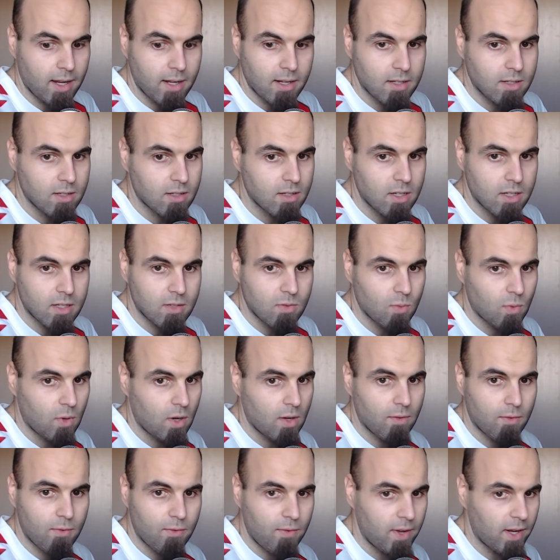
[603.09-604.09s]
It's just
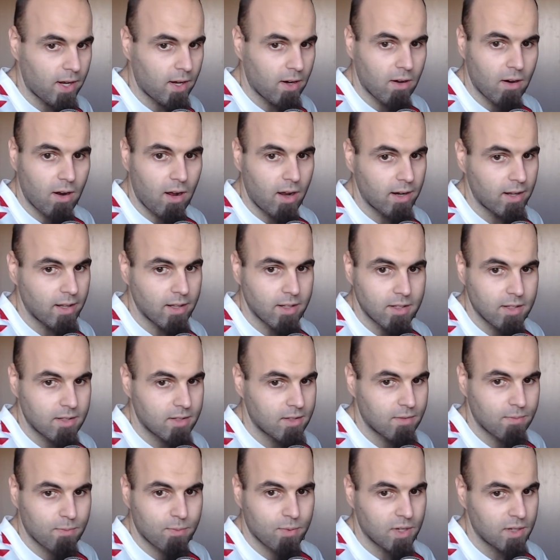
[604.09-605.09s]
one finger on it.
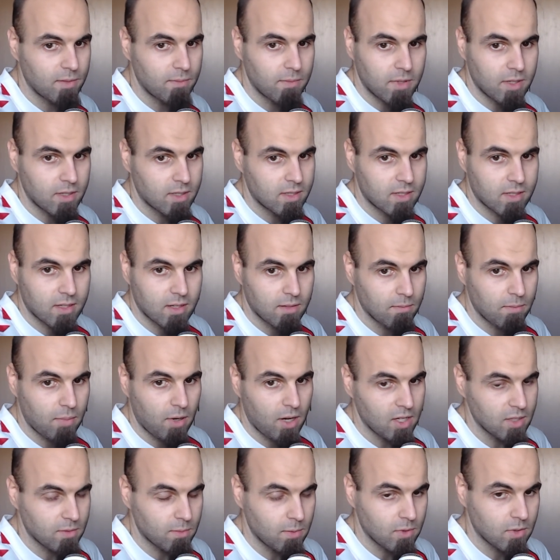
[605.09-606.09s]
It's pretty much
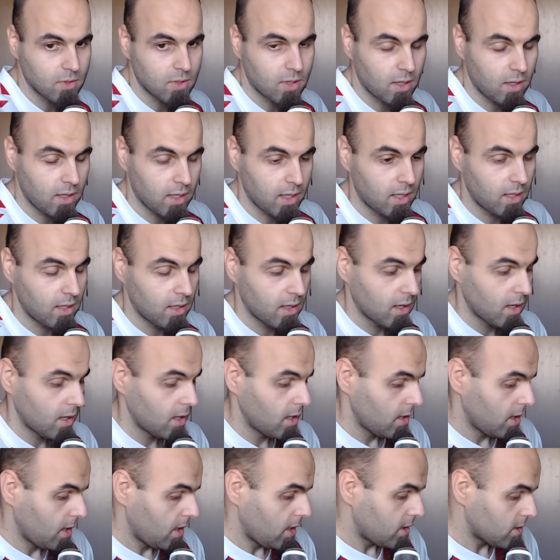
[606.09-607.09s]
impossible to clean.
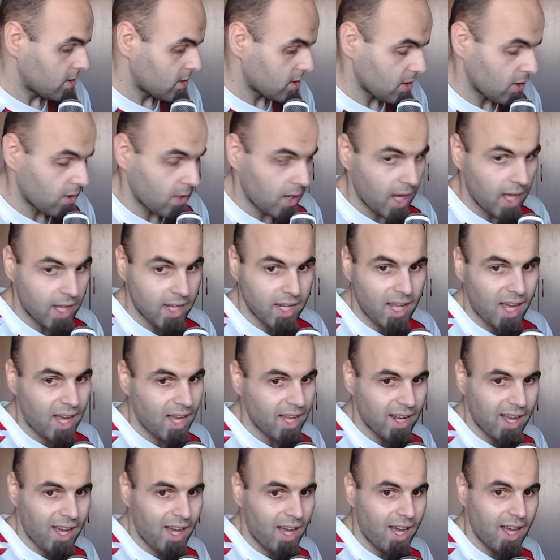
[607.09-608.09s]
So
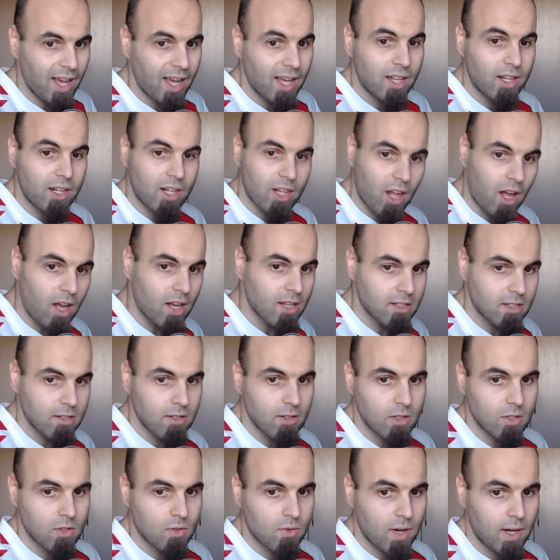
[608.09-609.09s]
gloss
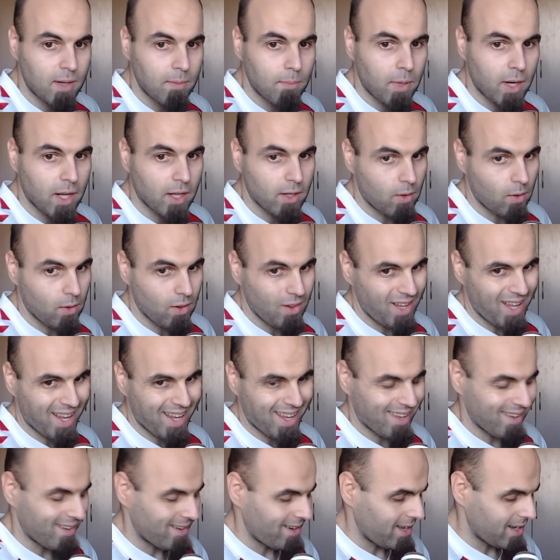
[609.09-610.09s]
looks great, but I don't
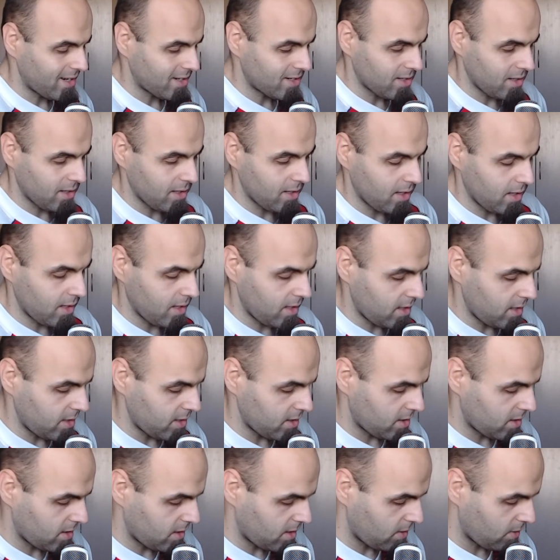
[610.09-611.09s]
like it actually
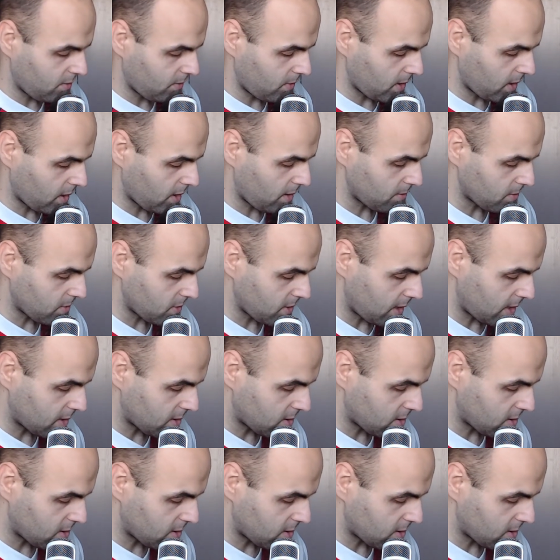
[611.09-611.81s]
when it comes to that.